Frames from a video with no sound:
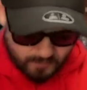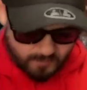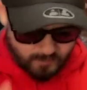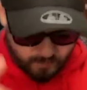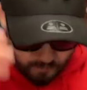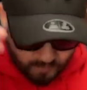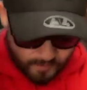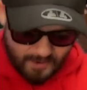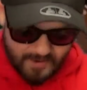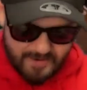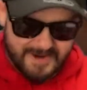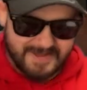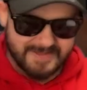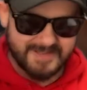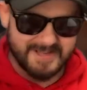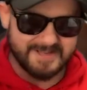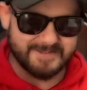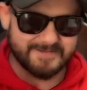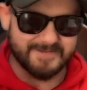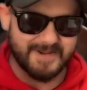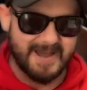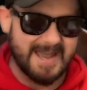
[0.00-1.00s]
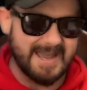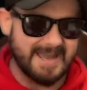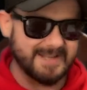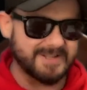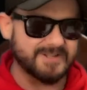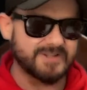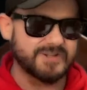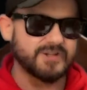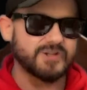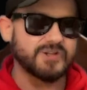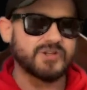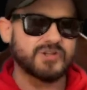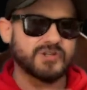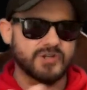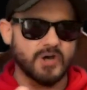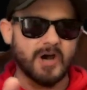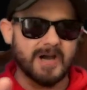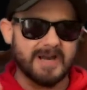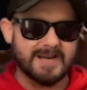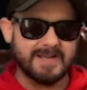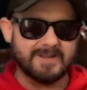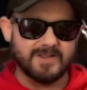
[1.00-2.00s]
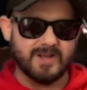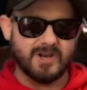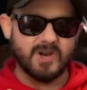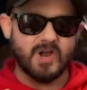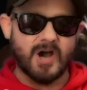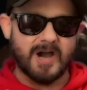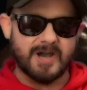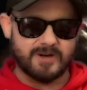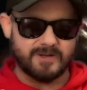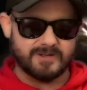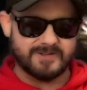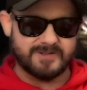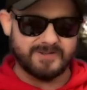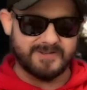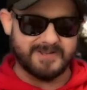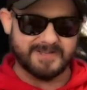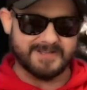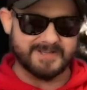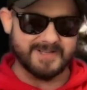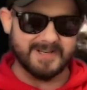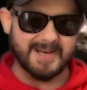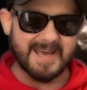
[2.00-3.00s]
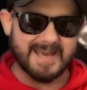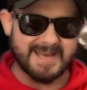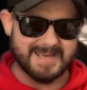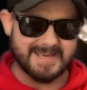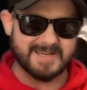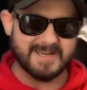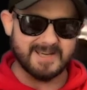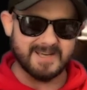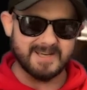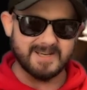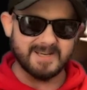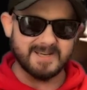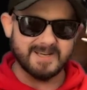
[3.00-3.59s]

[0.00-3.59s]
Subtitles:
We're in these vans shining the light onto this lake.